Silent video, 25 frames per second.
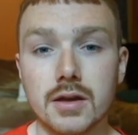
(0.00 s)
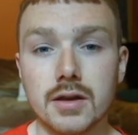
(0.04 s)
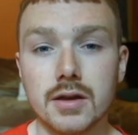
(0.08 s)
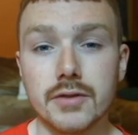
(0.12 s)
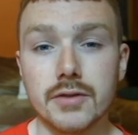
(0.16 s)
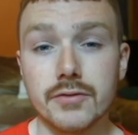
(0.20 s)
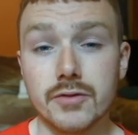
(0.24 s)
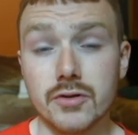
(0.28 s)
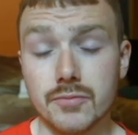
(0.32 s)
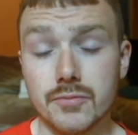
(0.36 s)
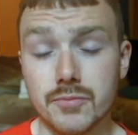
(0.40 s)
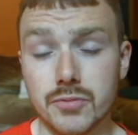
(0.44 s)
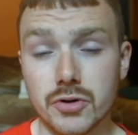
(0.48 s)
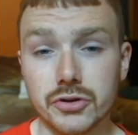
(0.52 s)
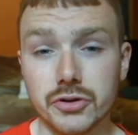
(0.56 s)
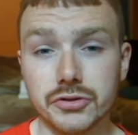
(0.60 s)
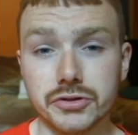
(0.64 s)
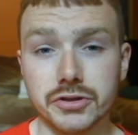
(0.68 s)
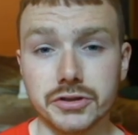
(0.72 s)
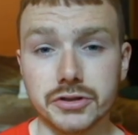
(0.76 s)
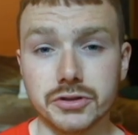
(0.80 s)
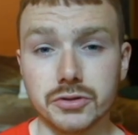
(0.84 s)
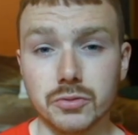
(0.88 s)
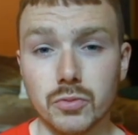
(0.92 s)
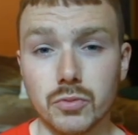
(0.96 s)
If you've
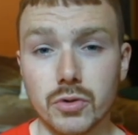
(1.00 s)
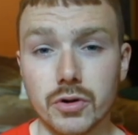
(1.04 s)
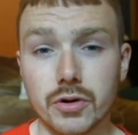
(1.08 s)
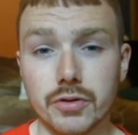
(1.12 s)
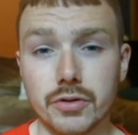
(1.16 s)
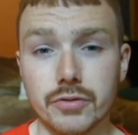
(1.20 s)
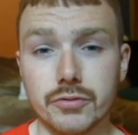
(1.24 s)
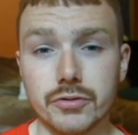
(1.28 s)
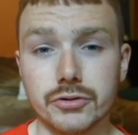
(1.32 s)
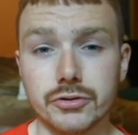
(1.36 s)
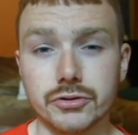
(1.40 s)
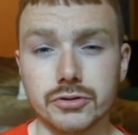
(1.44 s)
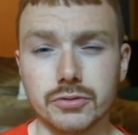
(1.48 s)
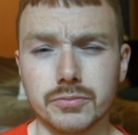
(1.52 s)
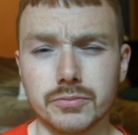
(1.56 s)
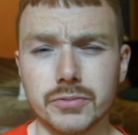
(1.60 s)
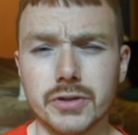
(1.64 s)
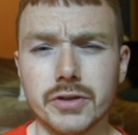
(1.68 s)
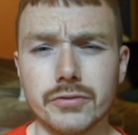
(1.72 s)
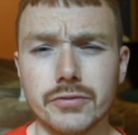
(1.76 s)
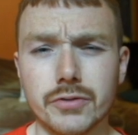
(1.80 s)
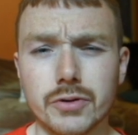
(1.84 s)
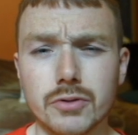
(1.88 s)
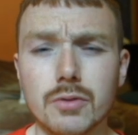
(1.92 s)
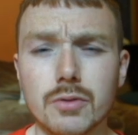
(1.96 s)
processed and worked through some
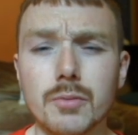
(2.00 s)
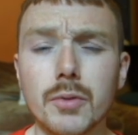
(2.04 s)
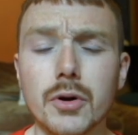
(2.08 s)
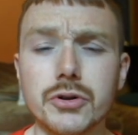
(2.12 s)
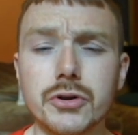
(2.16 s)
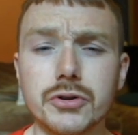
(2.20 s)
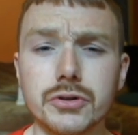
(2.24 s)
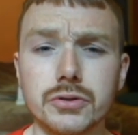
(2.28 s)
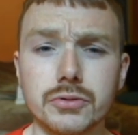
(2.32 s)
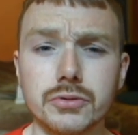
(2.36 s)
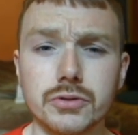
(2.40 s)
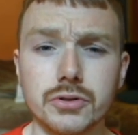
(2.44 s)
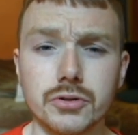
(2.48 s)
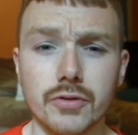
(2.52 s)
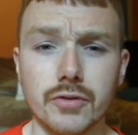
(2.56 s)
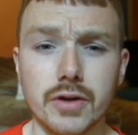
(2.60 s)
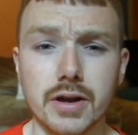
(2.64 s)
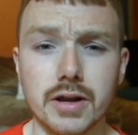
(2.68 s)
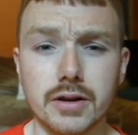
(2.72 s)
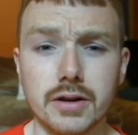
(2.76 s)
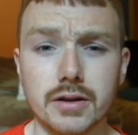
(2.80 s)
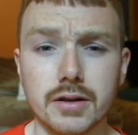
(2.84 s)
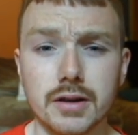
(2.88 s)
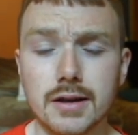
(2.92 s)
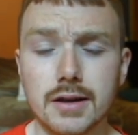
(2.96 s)
difficult emotional
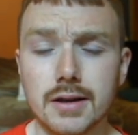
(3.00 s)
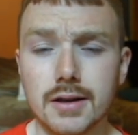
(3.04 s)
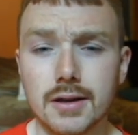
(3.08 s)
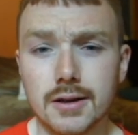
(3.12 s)
terrain,